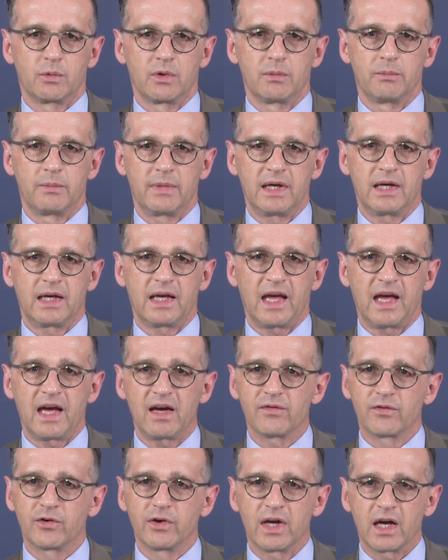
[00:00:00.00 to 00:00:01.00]
will make
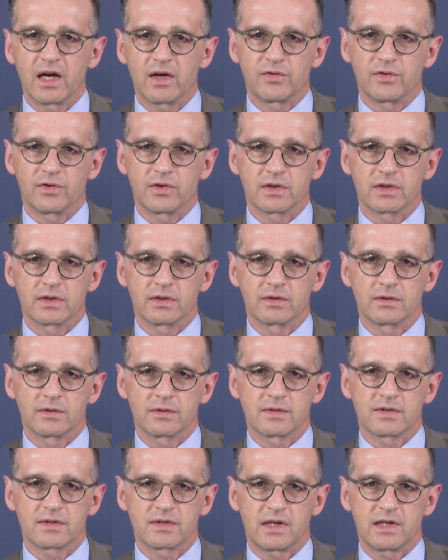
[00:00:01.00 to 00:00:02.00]
every effort
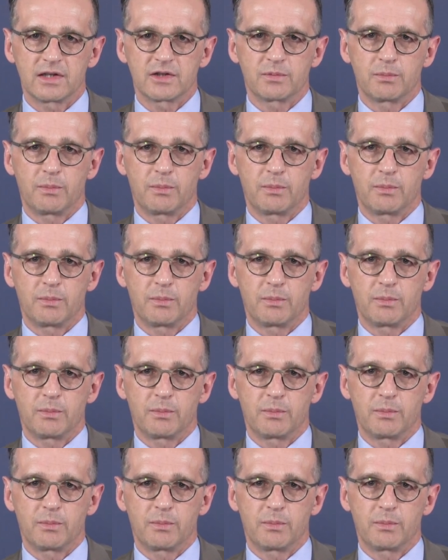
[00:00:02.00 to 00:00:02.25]
to seize